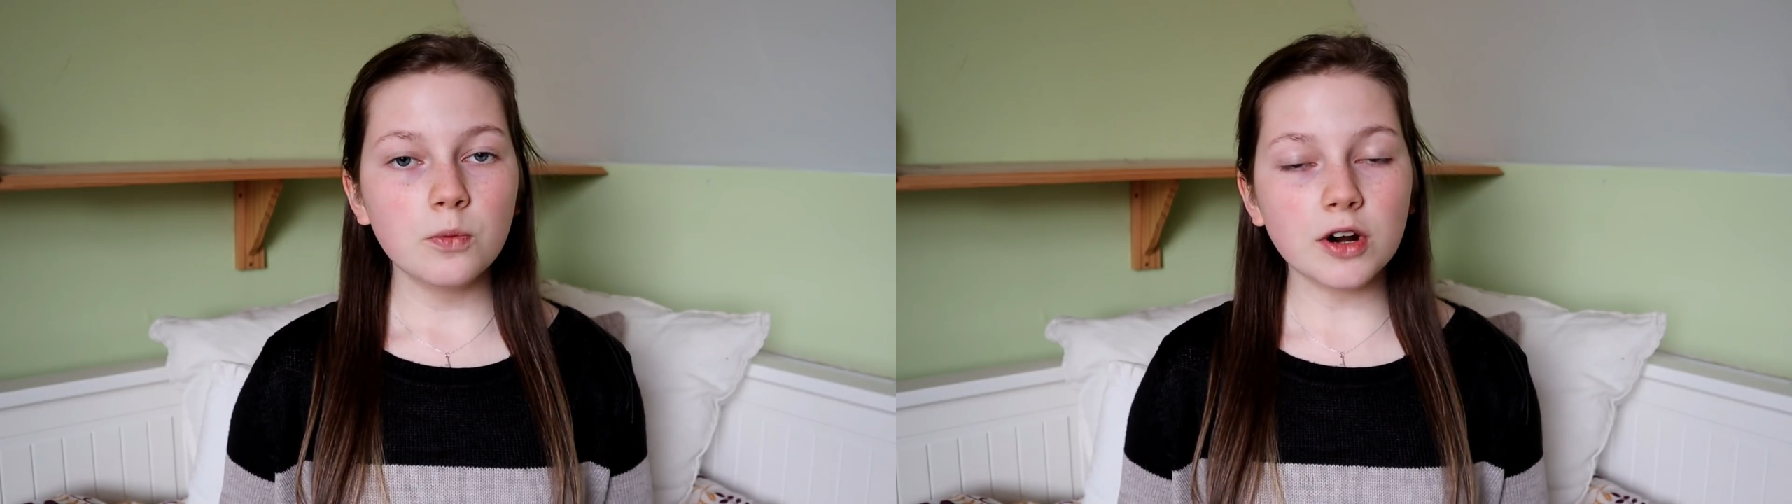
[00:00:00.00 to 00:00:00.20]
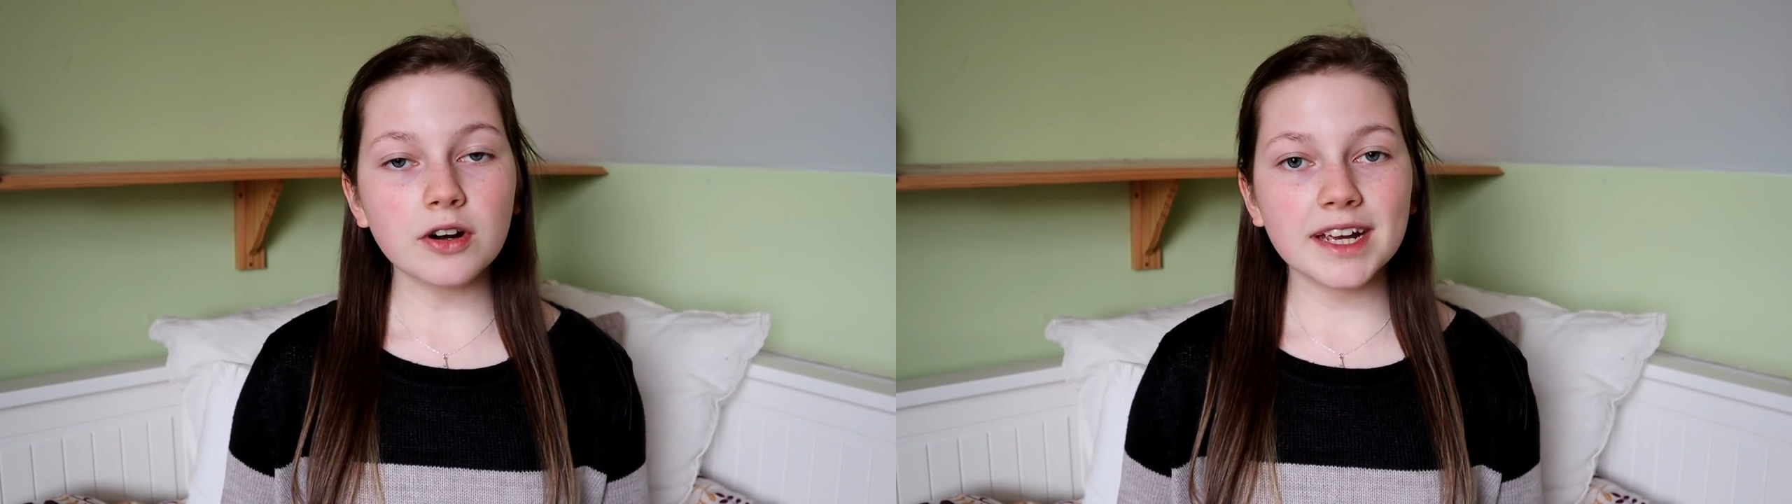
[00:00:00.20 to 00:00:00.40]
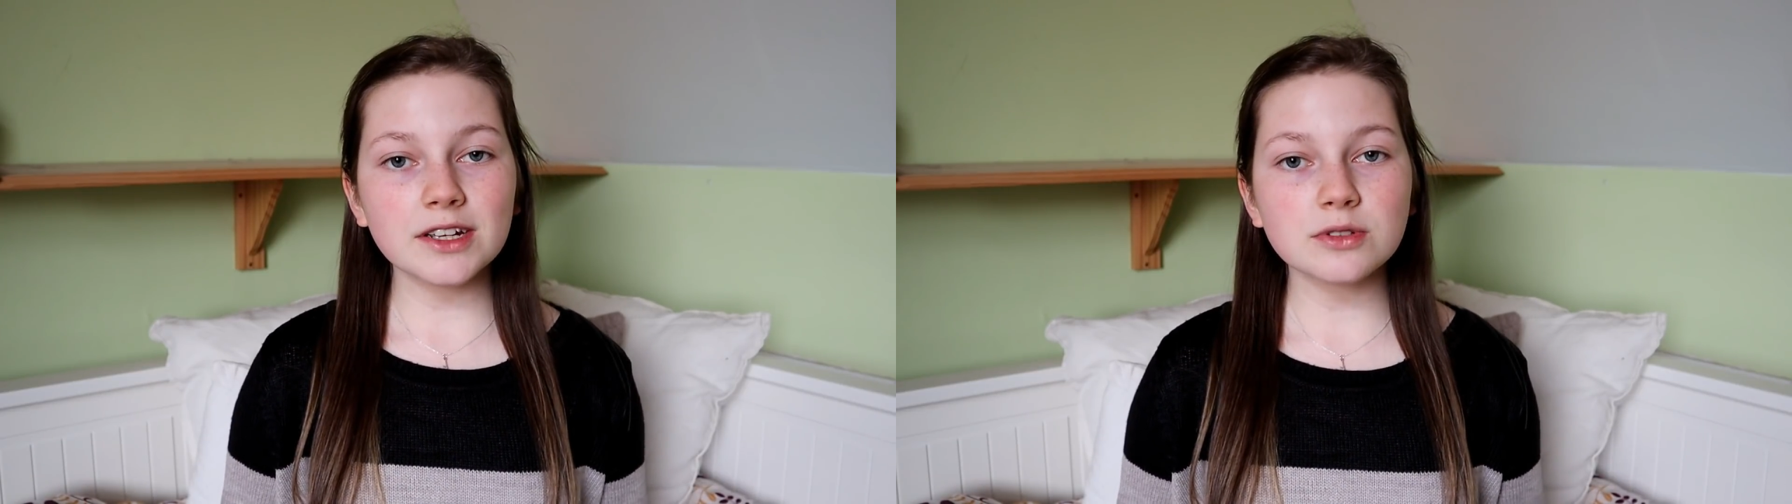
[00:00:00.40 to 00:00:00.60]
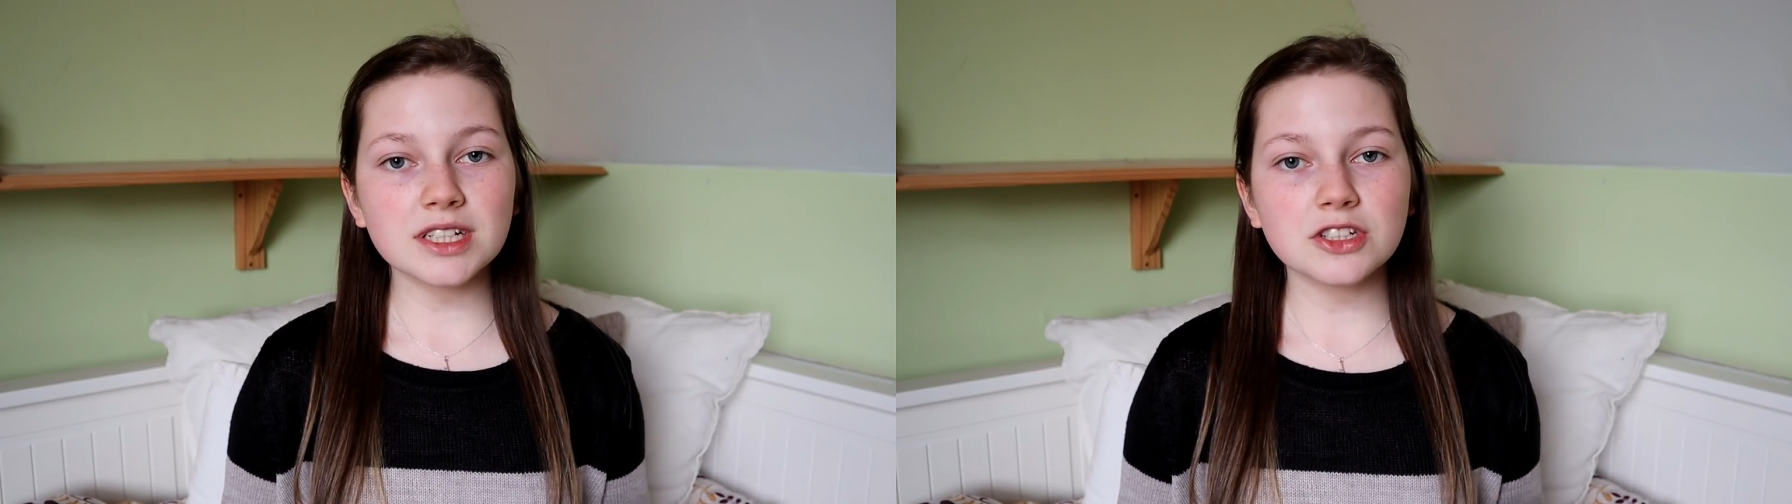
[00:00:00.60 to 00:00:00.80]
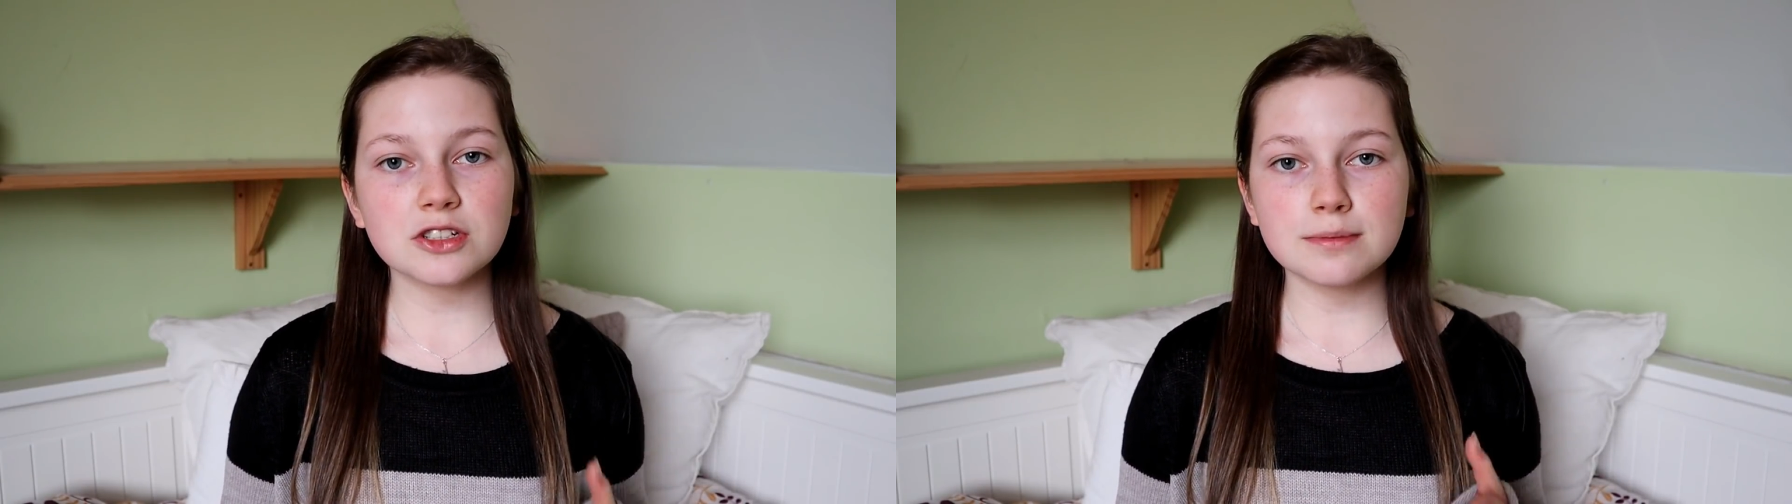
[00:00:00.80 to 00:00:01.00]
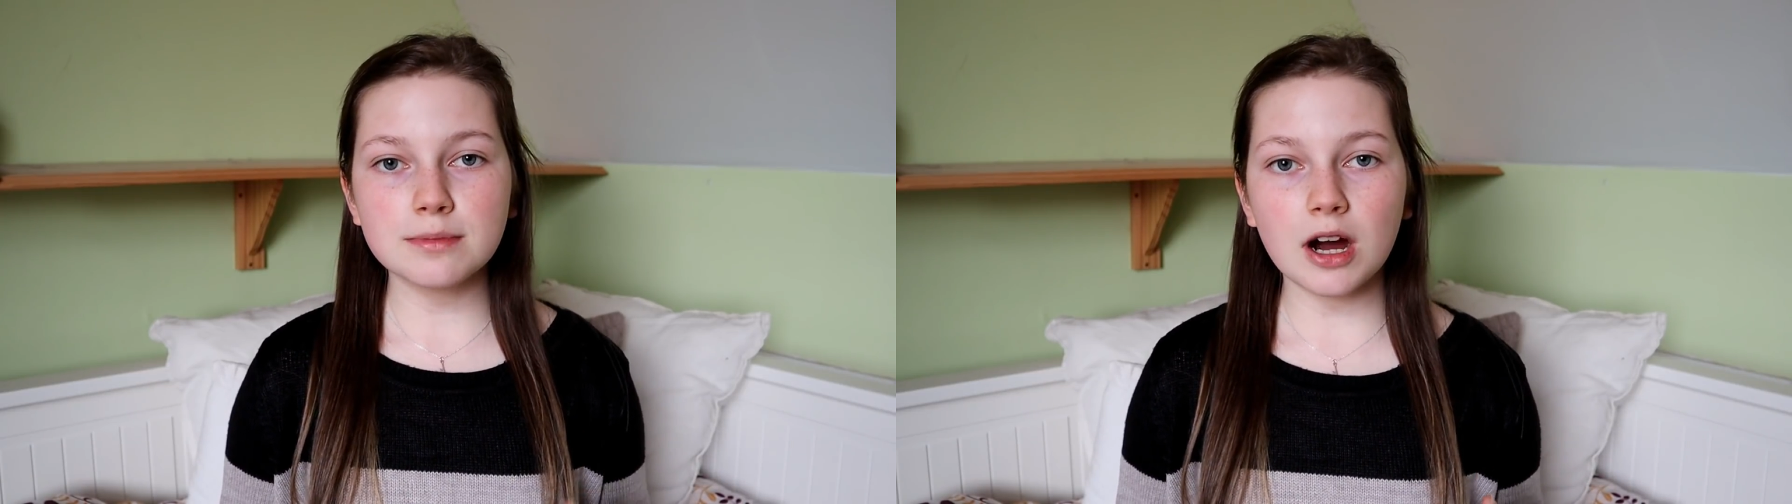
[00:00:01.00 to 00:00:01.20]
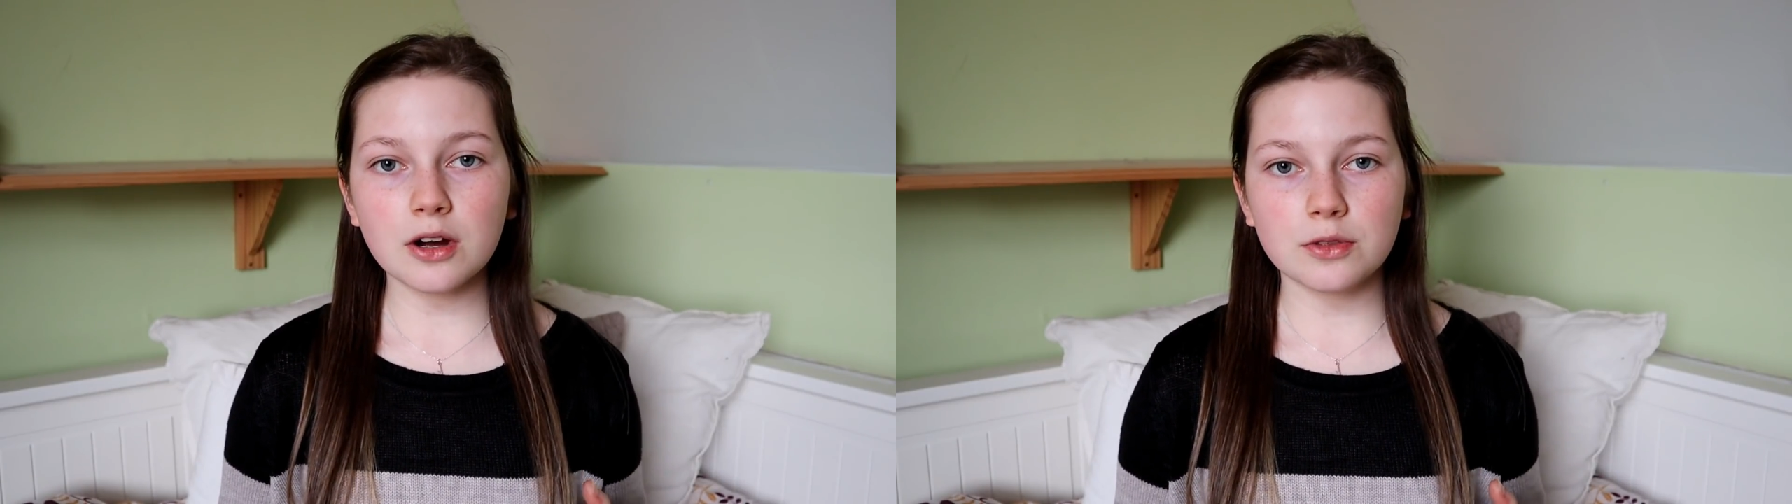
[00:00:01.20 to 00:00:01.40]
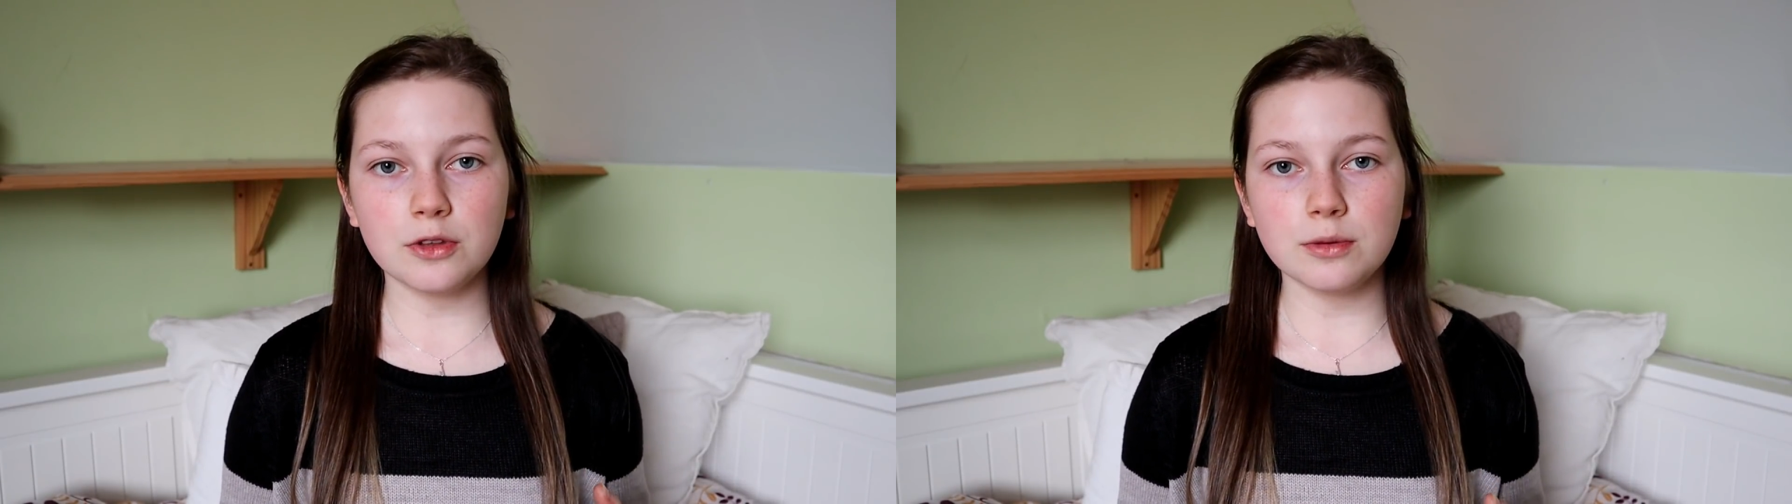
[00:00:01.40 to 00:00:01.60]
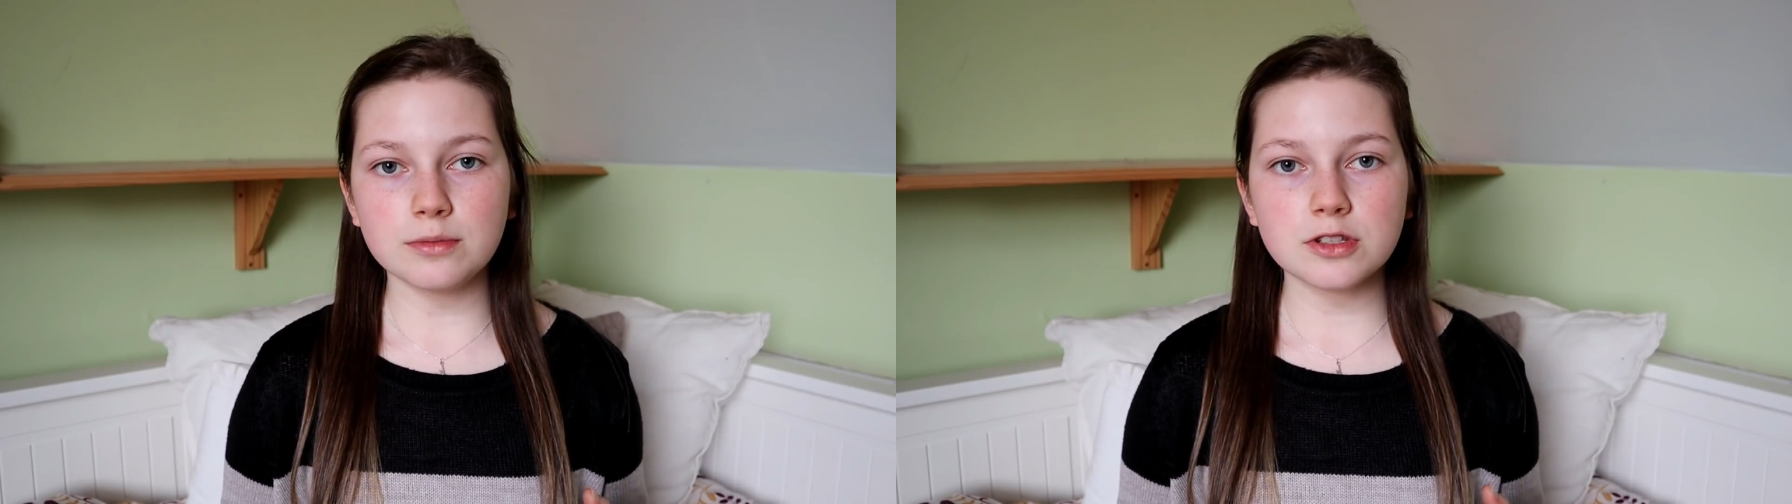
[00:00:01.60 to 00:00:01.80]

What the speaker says: why not get your teacher to mark them?